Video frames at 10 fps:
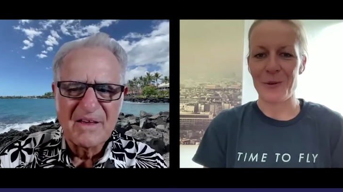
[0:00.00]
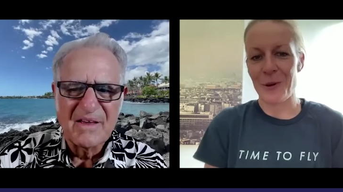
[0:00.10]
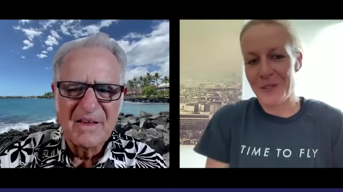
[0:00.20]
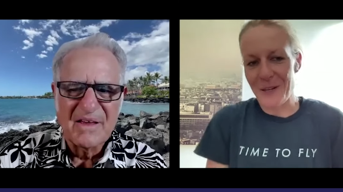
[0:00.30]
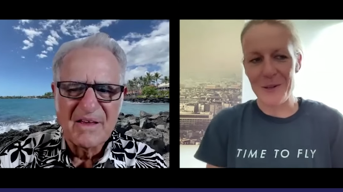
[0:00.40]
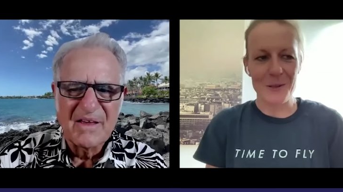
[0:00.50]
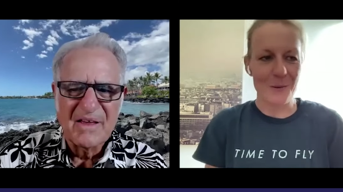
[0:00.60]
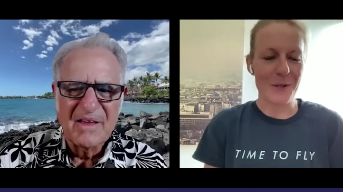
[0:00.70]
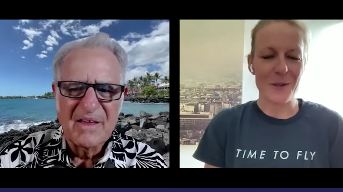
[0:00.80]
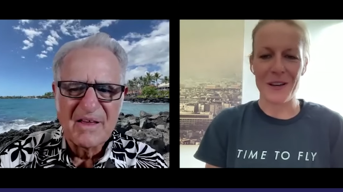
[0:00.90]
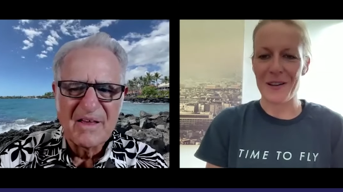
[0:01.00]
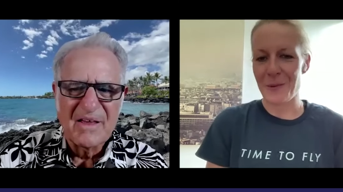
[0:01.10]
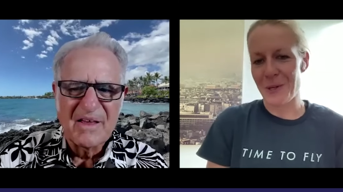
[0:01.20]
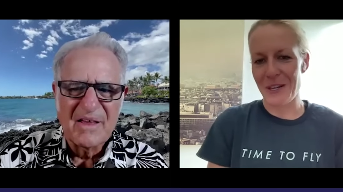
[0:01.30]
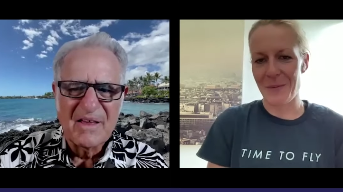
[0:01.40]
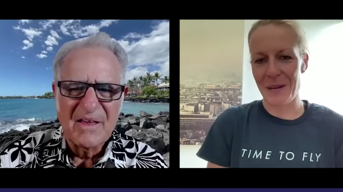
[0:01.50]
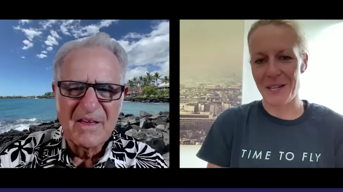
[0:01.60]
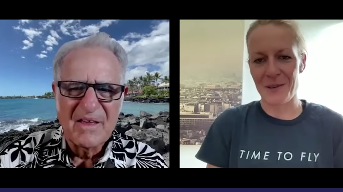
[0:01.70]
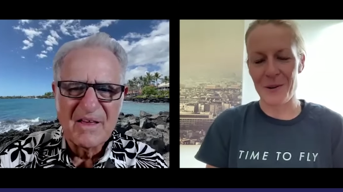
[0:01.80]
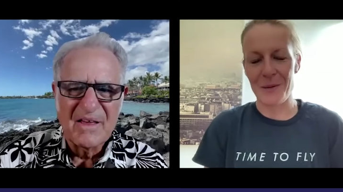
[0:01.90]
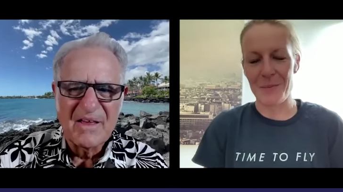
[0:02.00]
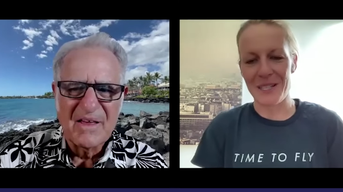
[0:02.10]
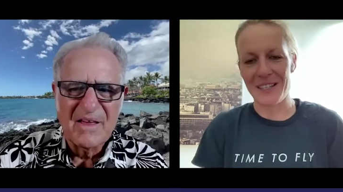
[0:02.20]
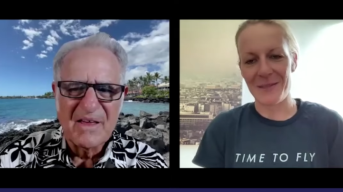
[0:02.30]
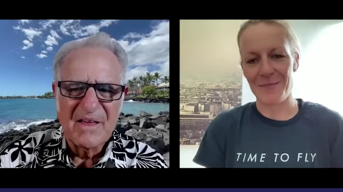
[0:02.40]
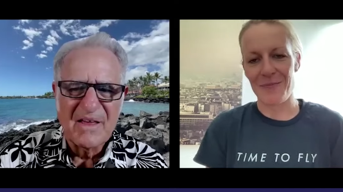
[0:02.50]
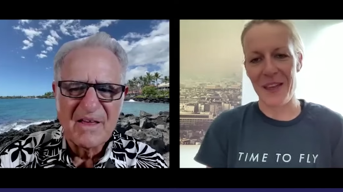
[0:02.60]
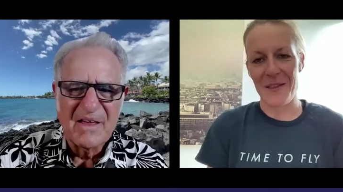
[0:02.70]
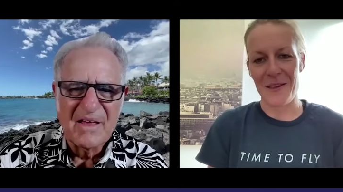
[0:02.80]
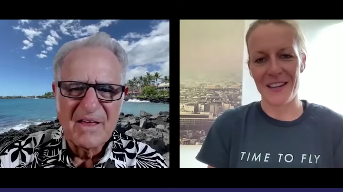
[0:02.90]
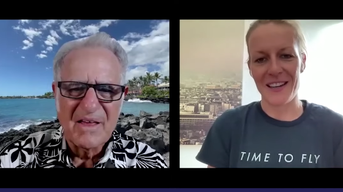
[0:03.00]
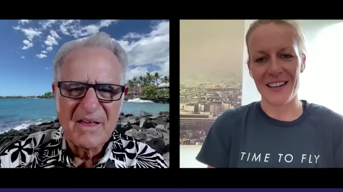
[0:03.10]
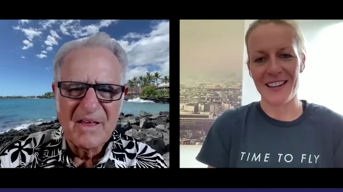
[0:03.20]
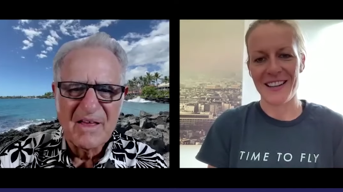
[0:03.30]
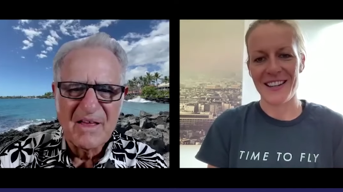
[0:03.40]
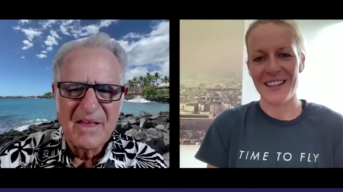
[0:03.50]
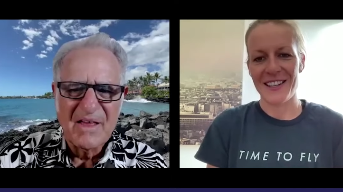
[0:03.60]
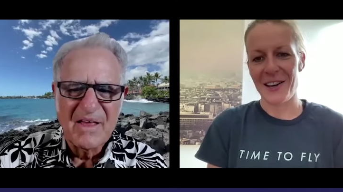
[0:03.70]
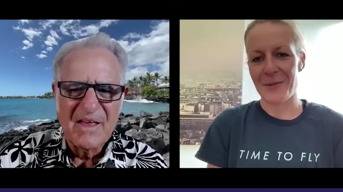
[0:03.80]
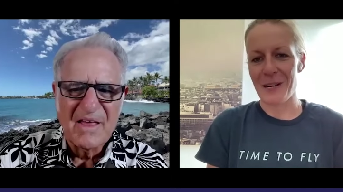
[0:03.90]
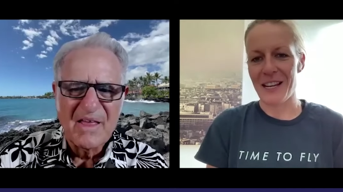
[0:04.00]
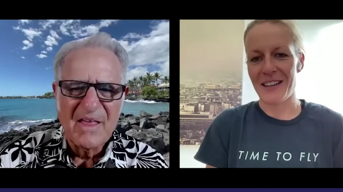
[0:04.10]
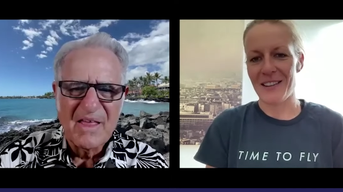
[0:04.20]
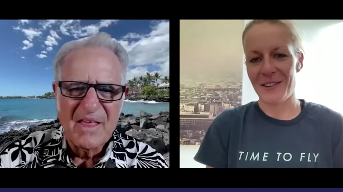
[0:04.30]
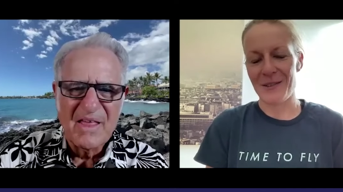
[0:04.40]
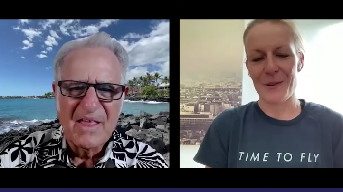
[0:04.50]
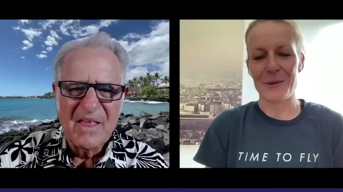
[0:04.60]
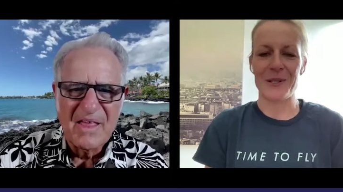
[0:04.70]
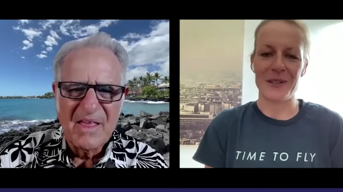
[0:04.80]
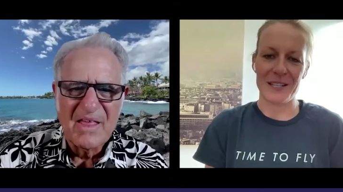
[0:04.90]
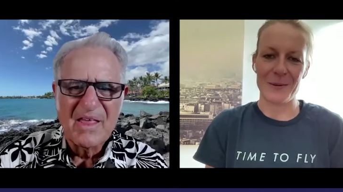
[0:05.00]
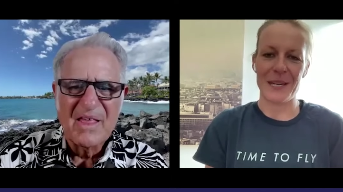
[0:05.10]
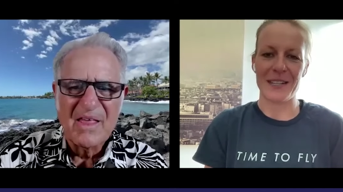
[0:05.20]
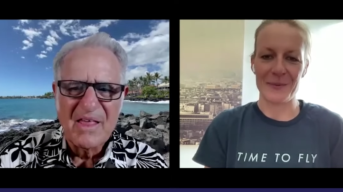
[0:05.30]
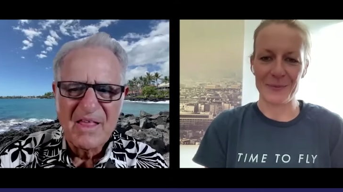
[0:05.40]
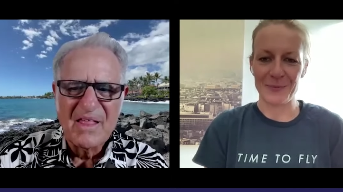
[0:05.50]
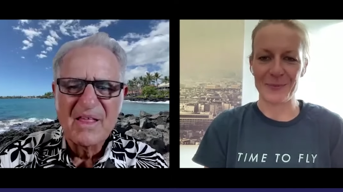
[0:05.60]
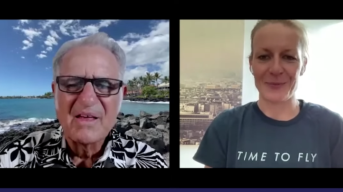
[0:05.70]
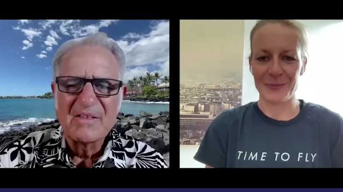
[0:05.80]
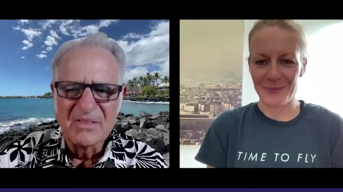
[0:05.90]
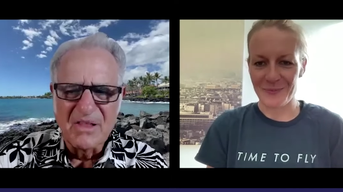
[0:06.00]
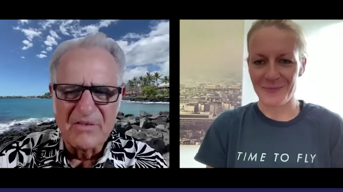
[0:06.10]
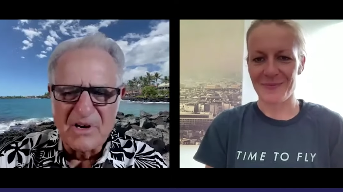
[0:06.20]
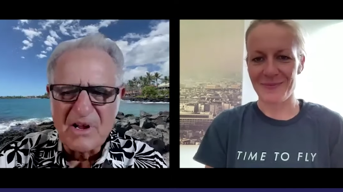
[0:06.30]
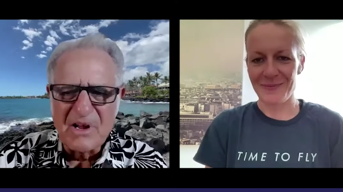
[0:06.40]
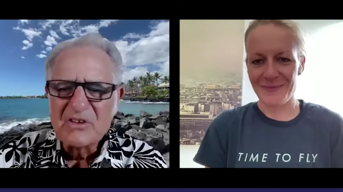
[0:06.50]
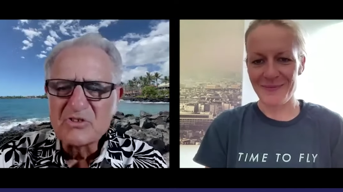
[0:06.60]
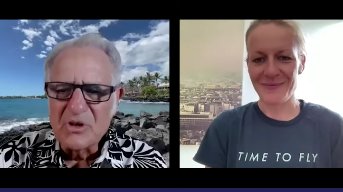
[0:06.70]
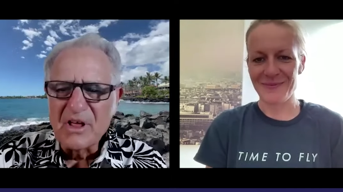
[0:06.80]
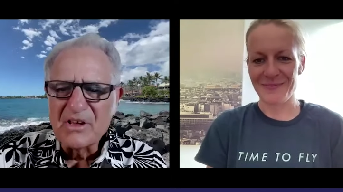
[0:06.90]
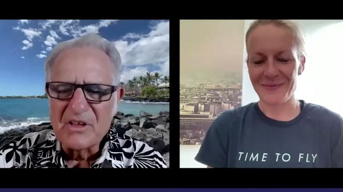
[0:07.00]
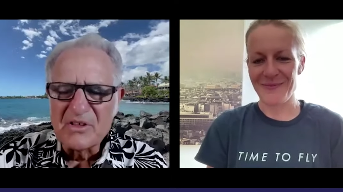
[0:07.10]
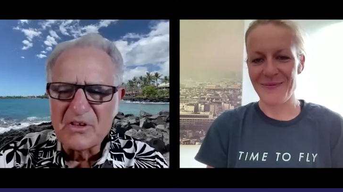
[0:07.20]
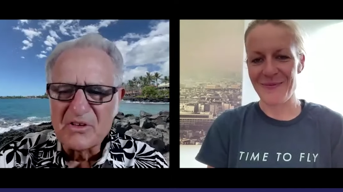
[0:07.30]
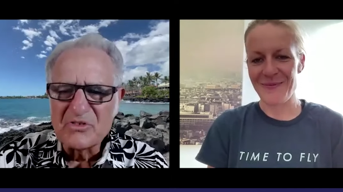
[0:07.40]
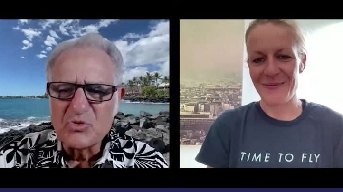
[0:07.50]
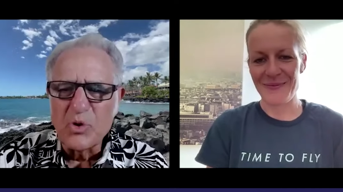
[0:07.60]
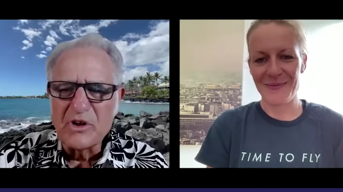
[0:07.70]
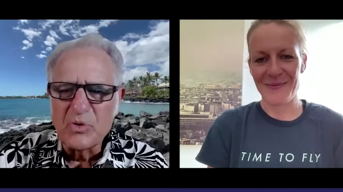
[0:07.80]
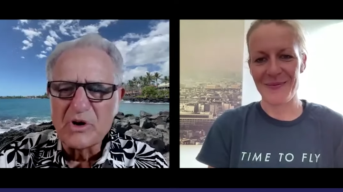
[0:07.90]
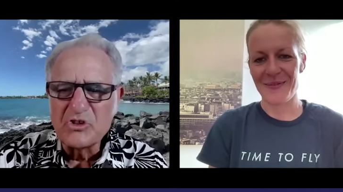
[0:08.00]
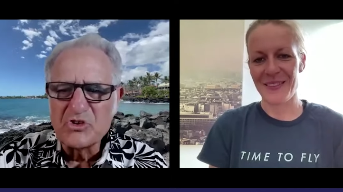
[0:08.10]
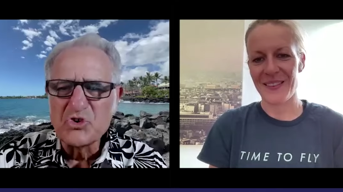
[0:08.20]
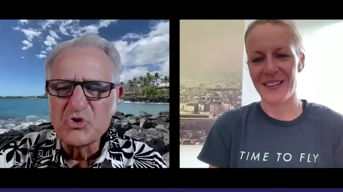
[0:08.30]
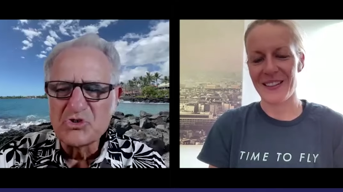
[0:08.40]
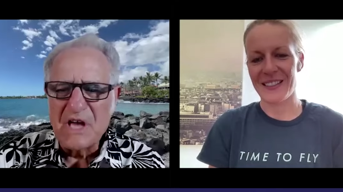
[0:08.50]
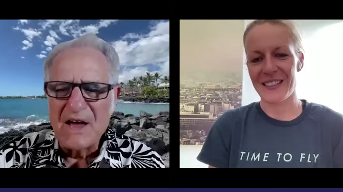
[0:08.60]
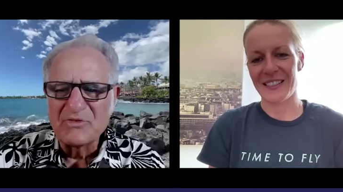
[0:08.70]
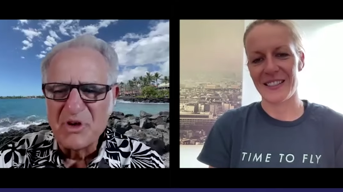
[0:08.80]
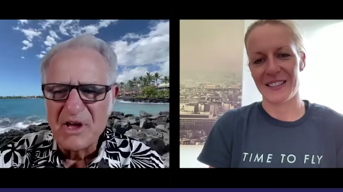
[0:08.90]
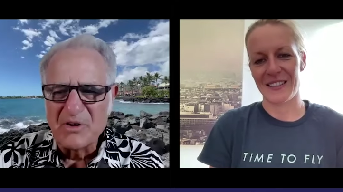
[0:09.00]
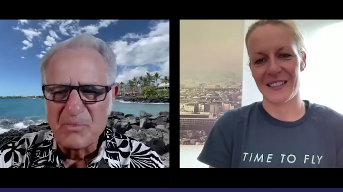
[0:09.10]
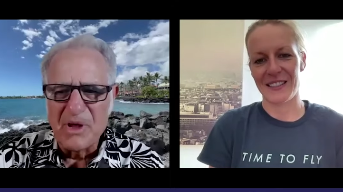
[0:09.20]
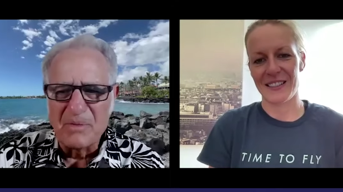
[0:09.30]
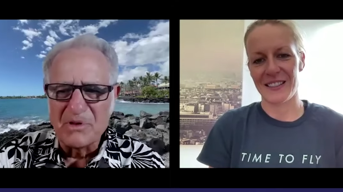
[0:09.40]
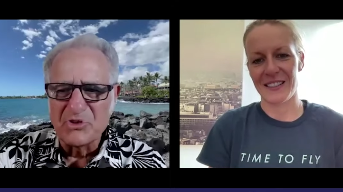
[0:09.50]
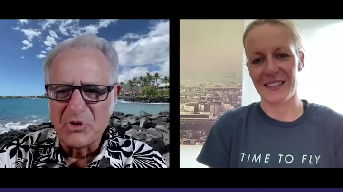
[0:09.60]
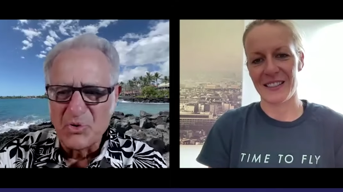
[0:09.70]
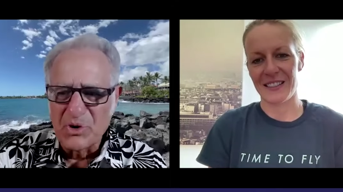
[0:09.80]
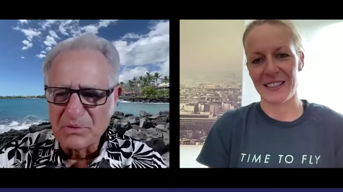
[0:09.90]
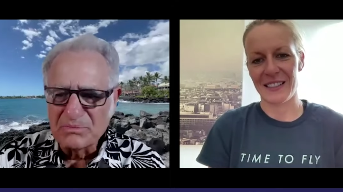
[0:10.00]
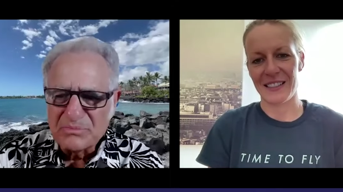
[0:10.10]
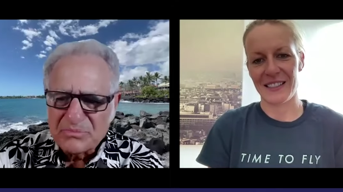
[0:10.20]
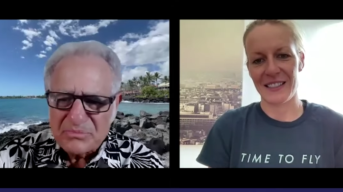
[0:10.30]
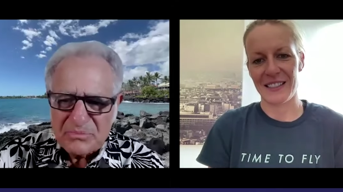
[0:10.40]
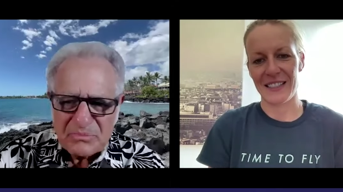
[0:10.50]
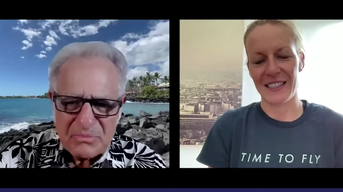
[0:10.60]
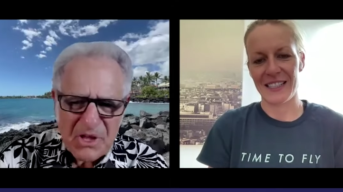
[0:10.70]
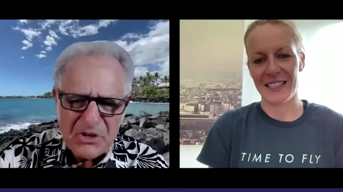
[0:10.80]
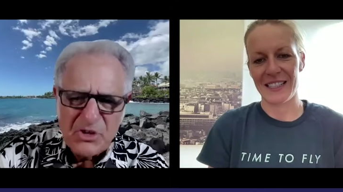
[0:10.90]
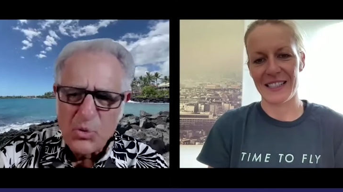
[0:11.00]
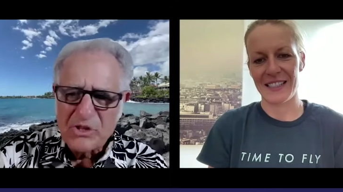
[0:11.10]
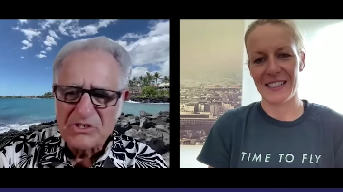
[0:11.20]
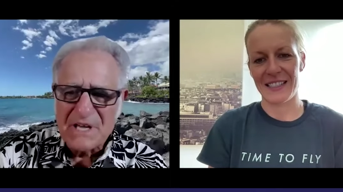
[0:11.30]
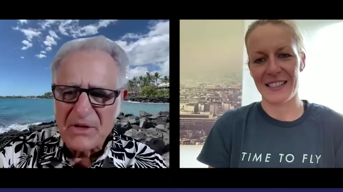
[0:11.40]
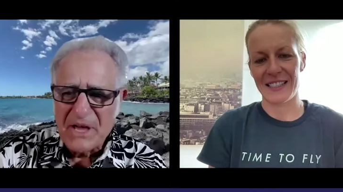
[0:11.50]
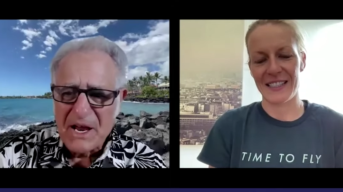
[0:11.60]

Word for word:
Speaker 1: of course, I also want to want to get back to Kona, but um, I think, yeah, I'm really looking forward to next week.
Speaker 2: Love it. So, like, twenty twenty-two was after you had your baby. So you were, you win South